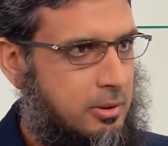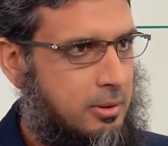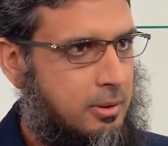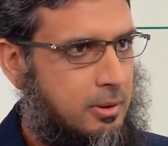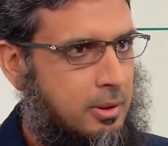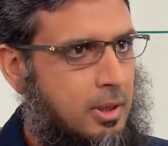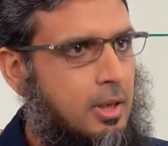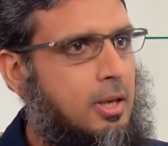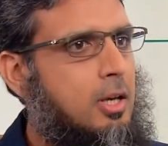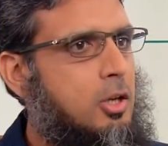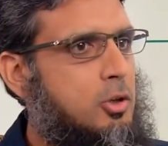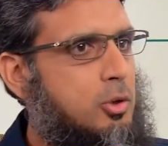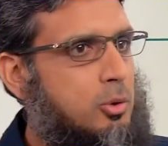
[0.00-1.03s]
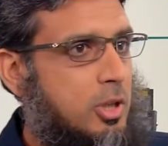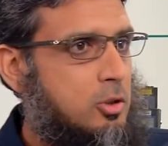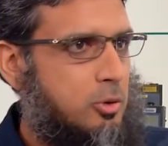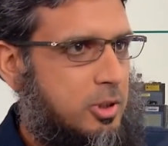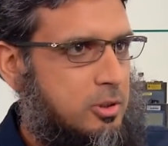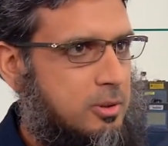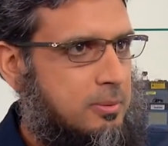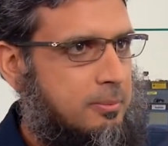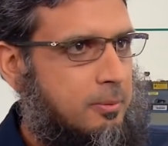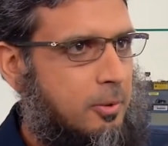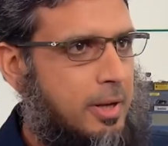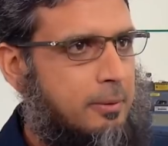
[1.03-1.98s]
yeah. to the switch?
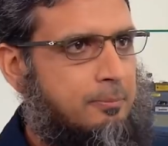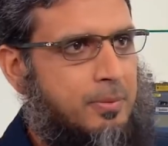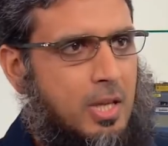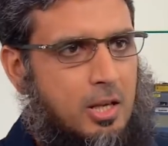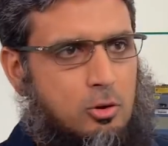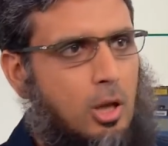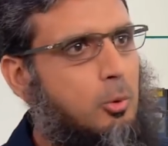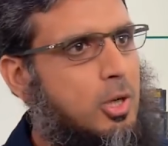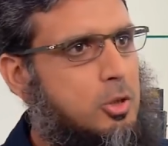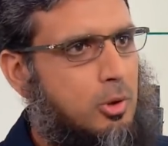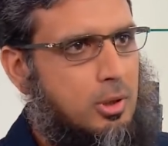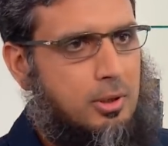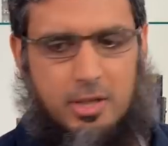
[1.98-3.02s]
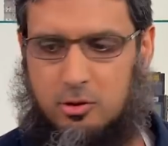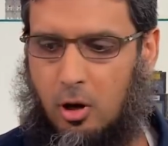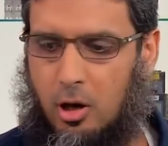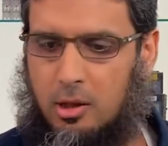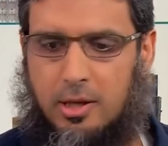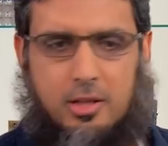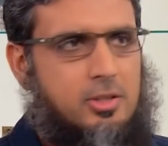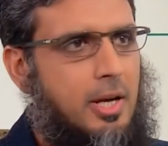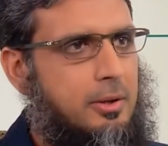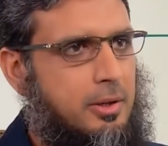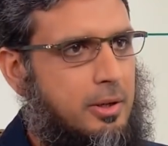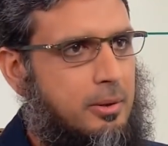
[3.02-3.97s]
Right. It's all virtual. It's all
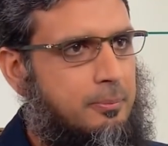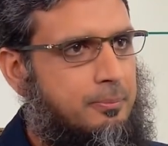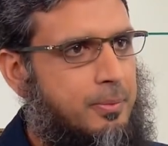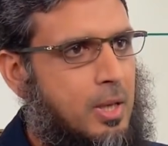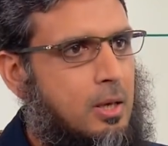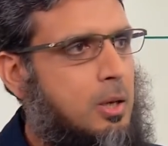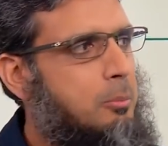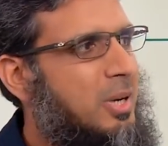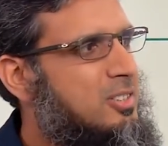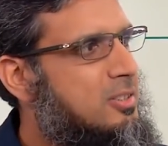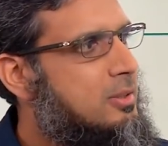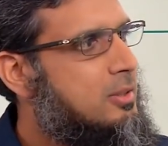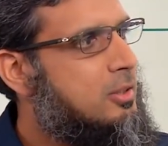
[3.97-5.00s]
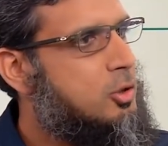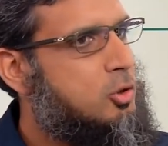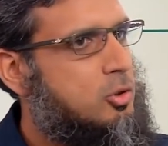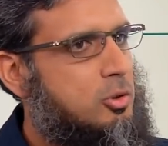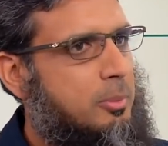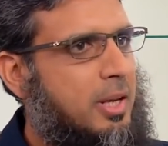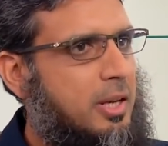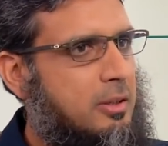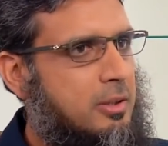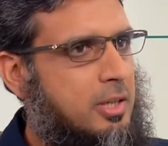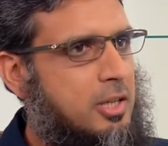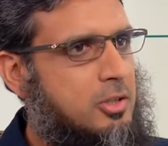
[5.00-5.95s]
inside here. Right. But to, to make
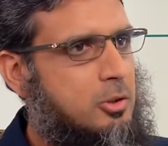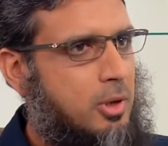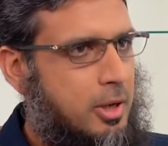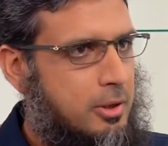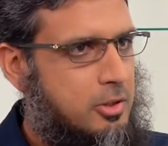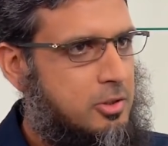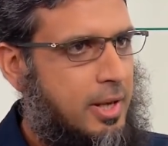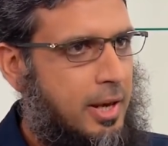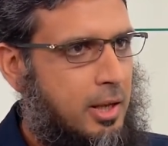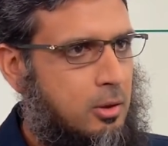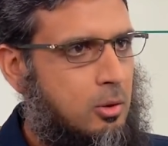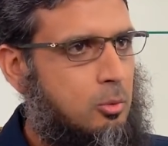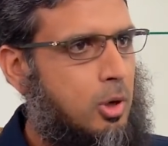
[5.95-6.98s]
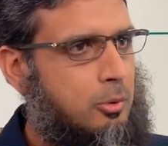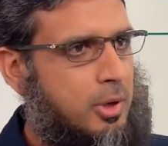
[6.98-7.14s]
it easy to understand, what